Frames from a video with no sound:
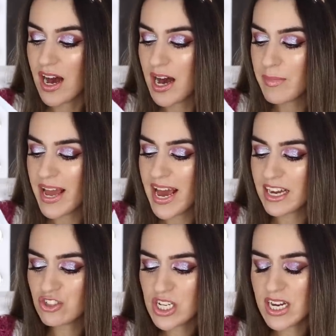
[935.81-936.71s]
I
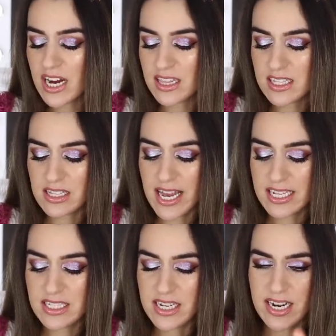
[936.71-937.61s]
actually got this
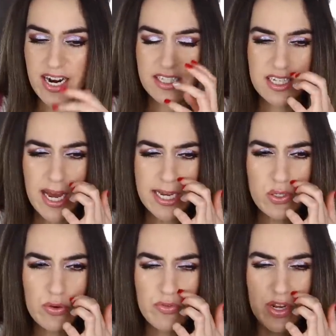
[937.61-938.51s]
last year. Did I do
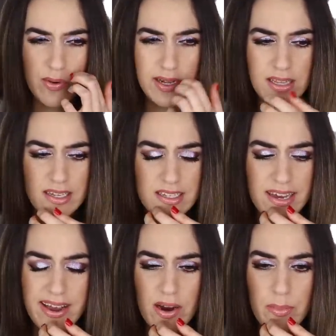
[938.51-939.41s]
a video on this? I
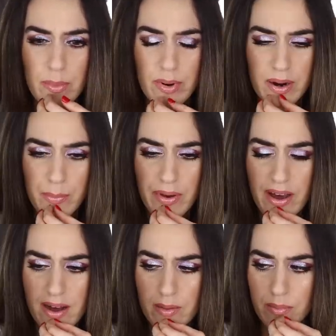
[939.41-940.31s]
can't remember, but
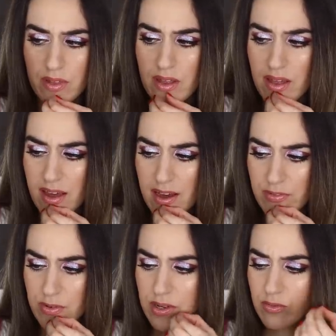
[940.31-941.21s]

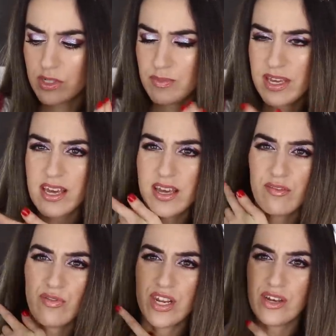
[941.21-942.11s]
everyone was making
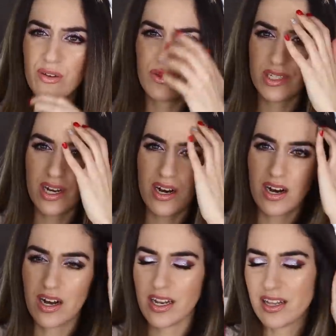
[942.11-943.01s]
videos
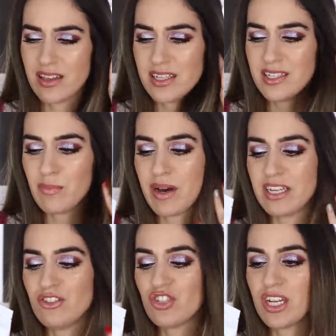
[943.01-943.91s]
on this
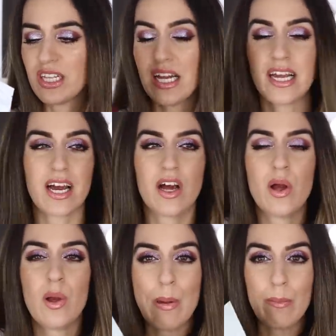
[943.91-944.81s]
sponge and it like
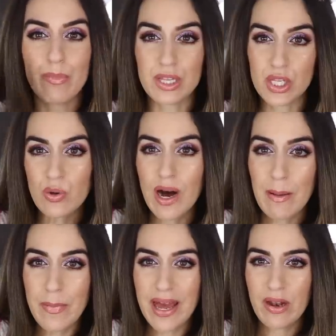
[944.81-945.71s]
blew
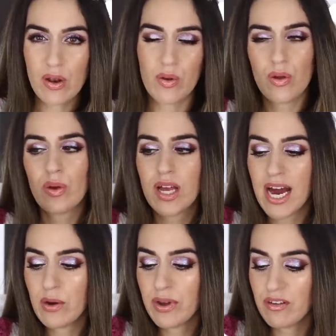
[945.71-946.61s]
up and
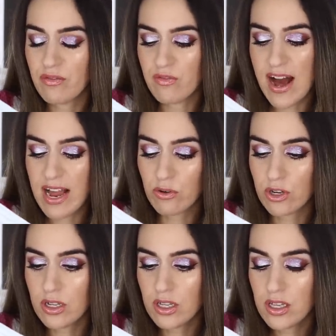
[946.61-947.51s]
kind of went
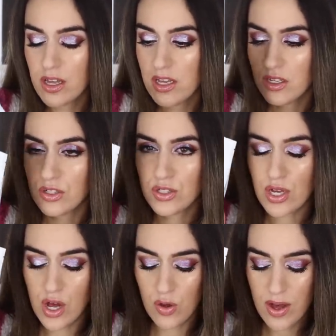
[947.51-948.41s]
viral.
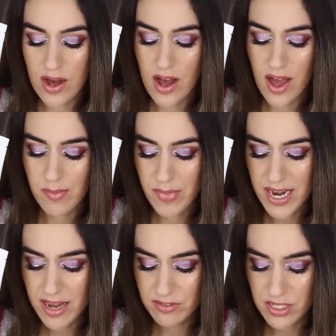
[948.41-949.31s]
So I might
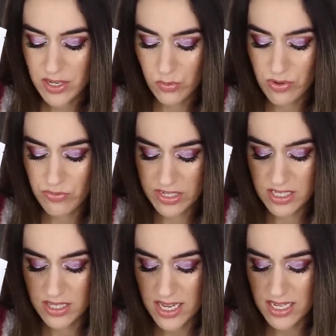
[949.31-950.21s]
have to like
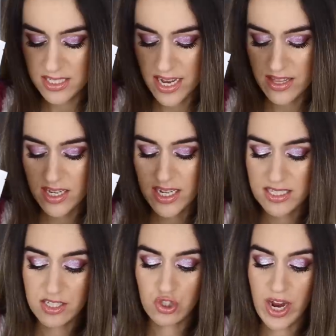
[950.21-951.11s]
revisit this. I think I
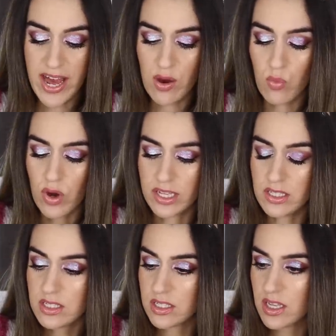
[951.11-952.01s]
did try it
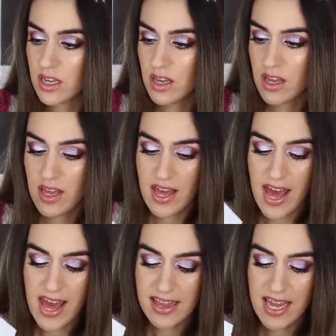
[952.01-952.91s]
once.
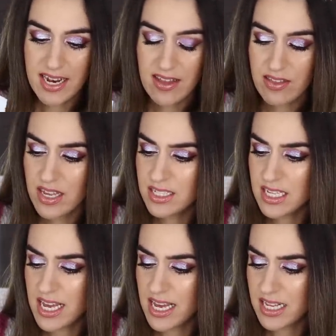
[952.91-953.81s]
And then this
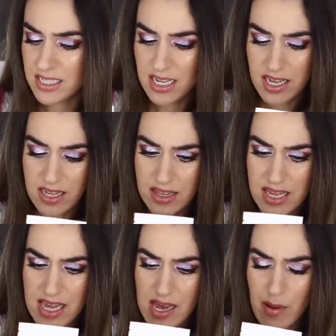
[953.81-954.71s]
is
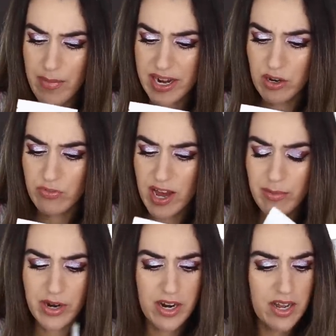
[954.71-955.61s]
the
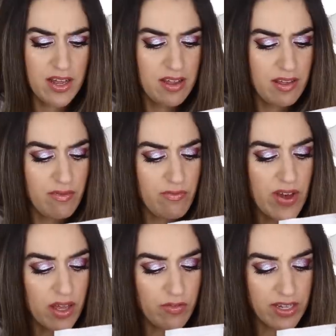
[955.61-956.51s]
microfiber
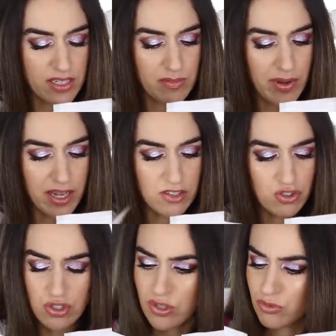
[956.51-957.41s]
velvet
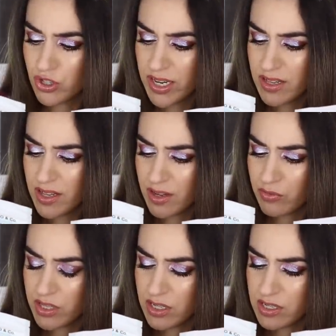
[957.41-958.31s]
sponge. So I'm trying to think of
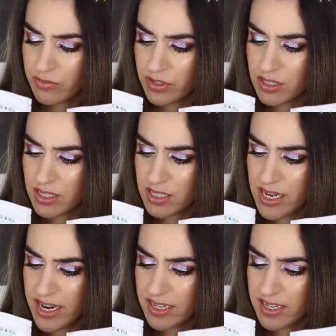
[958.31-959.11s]
what the difference is here.